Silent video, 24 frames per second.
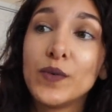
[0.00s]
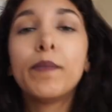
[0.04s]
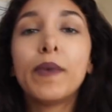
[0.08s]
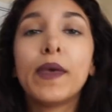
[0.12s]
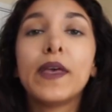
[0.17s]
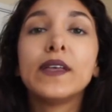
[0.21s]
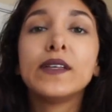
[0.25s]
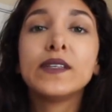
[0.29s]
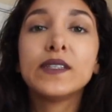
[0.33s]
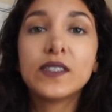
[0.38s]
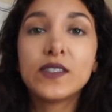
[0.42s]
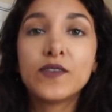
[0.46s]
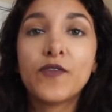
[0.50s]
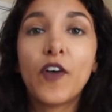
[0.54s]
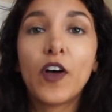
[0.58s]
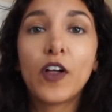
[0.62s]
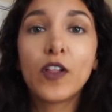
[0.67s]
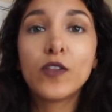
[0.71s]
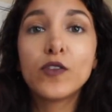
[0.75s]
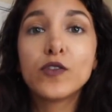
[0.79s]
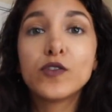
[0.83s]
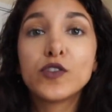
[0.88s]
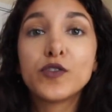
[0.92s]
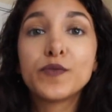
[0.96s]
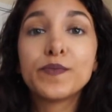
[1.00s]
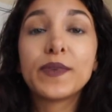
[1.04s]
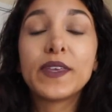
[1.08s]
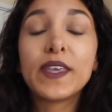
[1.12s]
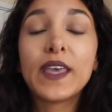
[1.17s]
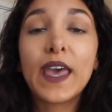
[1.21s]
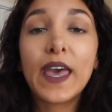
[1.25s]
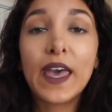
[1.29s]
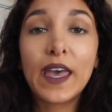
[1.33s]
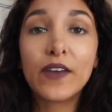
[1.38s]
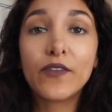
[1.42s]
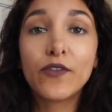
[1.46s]
Banks follows
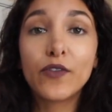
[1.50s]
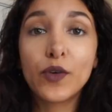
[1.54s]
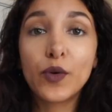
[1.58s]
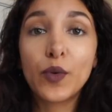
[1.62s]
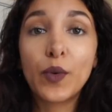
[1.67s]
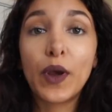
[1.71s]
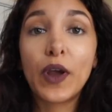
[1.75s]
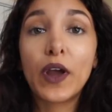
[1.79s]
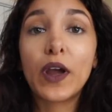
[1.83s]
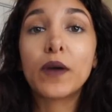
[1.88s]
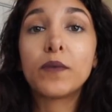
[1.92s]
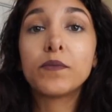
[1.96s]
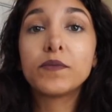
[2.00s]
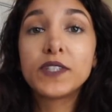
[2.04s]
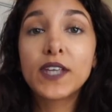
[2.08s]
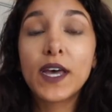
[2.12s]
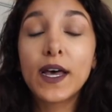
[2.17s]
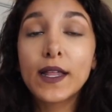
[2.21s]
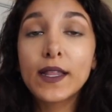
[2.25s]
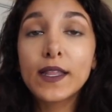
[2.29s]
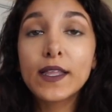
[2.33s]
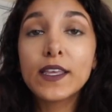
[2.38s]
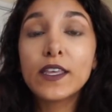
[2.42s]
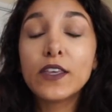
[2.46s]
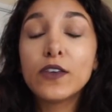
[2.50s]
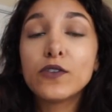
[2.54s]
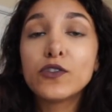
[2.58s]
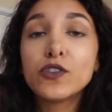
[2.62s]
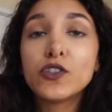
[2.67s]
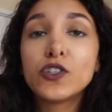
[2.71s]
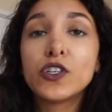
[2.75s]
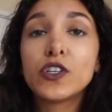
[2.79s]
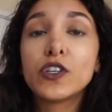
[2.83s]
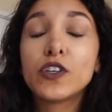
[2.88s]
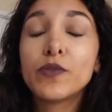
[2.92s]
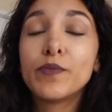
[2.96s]
me everywhere. I'm telling you,
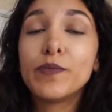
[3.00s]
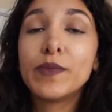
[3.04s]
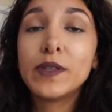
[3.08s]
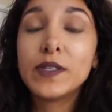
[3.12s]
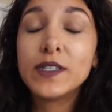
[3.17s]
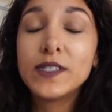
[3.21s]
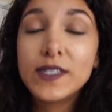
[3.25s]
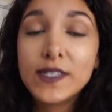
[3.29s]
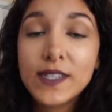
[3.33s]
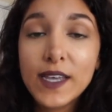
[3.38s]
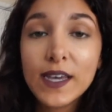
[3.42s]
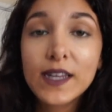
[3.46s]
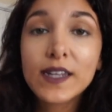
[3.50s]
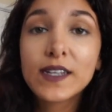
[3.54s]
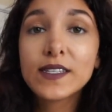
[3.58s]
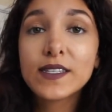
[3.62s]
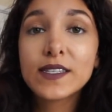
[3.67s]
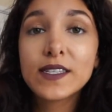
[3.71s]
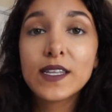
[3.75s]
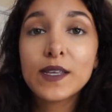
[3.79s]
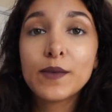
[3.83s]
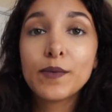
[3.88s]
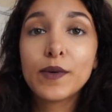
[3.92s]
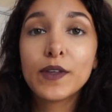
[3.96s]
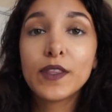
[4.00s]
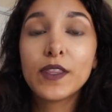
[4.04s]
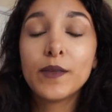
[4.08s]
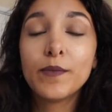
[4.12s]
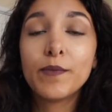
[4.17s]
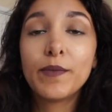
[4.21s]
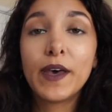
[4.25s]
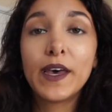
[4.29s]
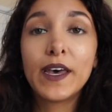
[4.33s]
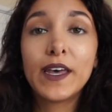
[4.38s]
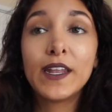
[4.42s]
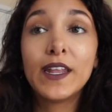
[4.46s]
she could be dead asleep on the
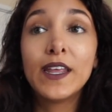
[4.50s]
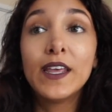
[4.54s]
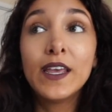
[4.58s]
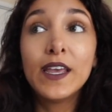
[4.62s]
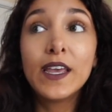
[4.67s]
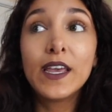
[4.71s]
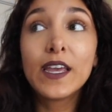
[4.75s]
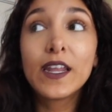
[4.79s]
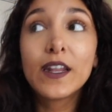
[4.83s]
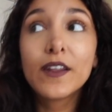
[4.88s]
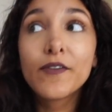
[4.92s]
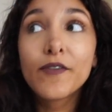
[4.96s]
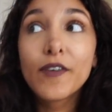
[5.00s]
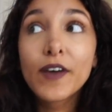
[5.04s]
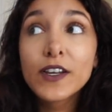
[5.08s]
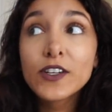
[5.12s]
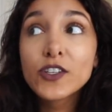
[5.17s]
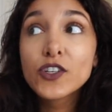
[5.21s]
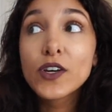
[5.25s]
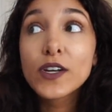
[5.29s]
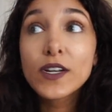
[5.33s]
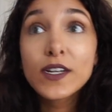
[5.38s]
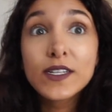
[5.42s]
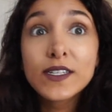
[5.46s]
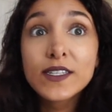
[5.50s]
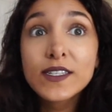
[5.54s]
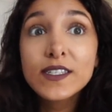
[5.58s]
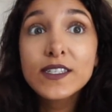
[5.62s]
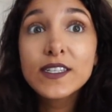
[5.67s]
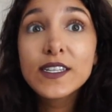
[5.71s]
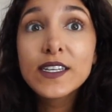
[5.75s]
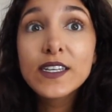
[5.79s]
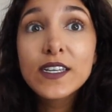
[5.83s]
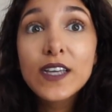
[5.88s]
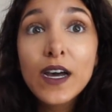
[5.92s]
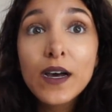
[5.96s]
bed, and if I try to
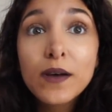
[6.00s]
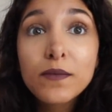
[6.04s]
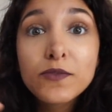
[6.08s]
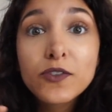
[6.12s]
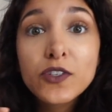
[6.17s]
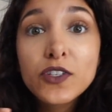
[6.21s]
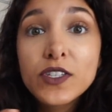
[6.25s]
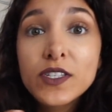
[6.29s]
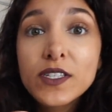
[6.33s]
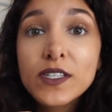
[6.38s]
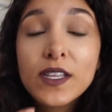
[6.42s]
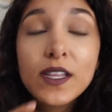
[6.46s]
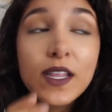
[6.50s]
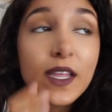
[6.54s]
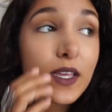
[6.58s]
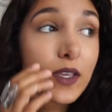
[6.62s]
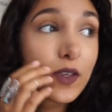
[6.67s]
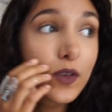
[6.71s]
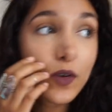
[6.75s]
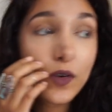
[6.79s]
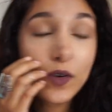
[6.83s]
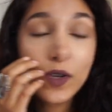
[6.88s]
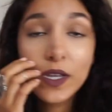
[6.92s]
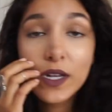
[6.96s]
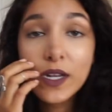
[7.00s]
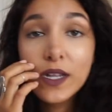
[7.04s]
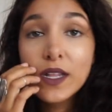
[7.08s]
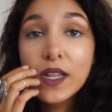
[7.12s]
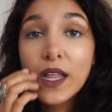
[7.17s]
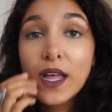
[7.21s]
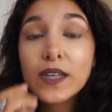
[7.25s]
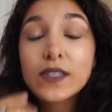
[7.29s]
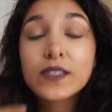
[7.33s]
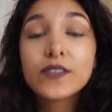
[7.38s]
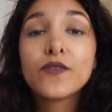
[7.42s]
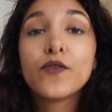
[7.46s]
sneak up just to like go get a
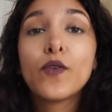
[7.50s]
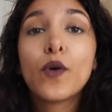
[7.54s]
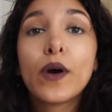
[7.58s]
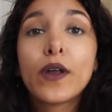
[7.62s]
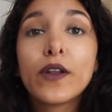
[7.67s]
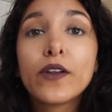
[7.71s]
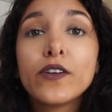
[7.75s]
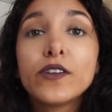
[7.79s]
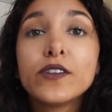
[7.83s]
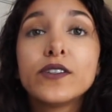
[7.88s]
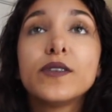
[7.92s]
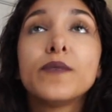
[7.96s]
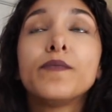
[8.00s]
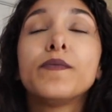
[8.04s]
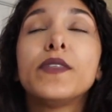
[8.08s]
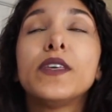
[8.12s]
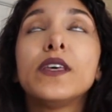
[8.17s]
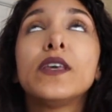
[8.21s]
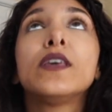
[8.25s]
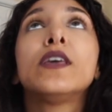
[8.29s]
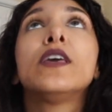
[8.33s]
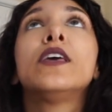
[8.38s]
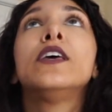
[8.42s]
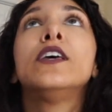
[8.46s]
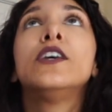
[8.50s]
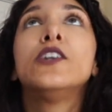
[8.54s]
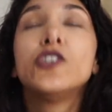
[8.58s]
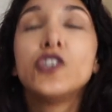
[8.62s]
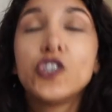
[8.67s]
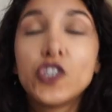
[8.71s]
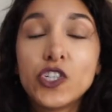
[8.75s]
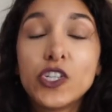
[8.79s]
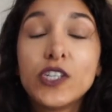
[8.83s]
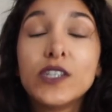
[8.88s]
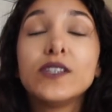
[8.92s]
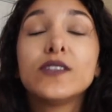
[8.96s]
glass of water or something,
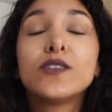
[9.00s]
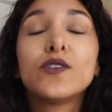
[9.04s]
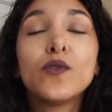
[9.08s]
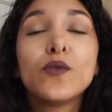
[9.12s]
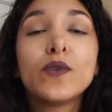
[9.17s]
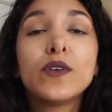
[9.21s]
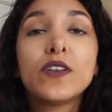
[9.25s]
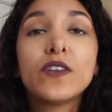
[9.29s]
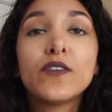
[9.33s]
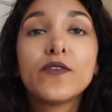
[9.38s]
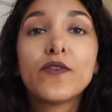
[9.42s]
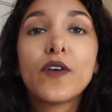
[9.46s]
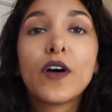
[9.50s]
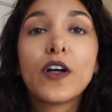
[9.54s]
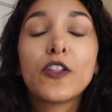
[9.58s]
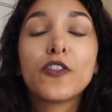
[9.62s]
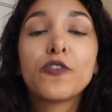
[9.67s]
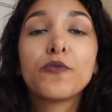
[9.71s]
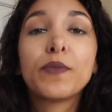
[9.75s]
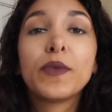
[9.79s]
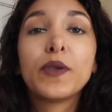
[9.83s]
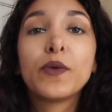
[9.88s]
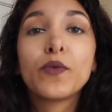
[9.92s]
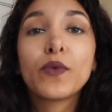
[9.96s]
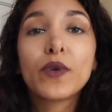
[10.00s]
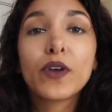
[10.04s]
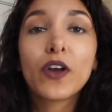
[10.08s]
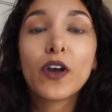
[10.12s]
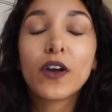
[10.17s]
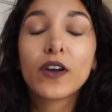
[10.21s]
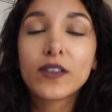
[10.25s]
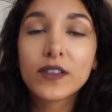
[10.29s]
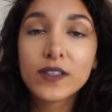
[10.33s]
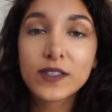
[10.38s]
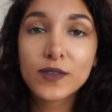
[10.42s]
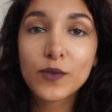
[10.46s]
she's going to follow me
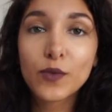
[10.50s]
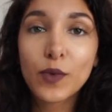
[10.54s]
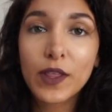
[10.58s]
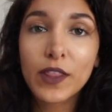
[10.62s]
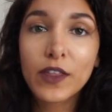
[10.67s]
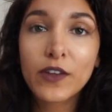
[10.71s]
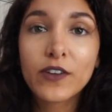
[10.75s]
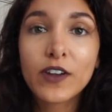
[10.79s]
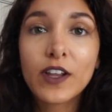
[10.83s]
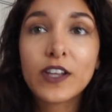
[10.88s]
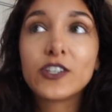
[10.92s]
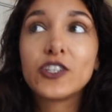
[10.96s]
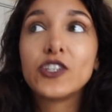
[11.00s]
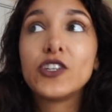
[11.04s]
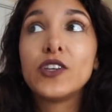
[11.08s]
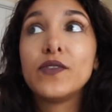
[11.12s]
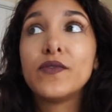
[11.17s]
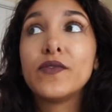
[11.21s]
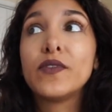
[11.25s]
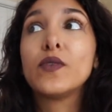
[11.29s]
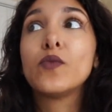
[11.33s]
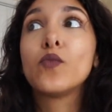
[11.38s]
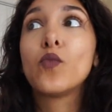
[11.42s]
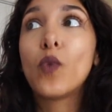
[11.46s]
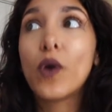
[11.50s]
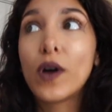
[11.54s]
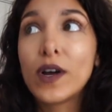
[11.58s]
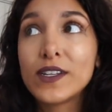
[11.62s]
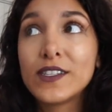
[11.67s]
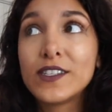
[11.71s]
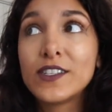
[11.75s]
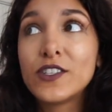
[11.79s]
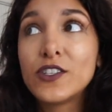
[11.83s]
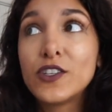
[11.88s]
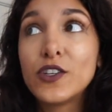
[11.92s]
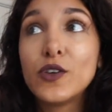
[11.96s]
regardless of whether or not she even
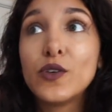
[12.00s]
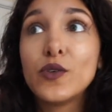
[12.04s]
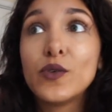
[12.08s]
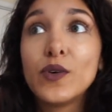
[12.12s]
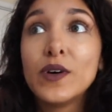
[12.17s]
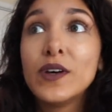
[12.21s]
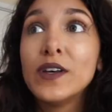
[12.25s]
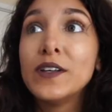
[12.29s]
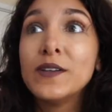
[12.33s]
wants to.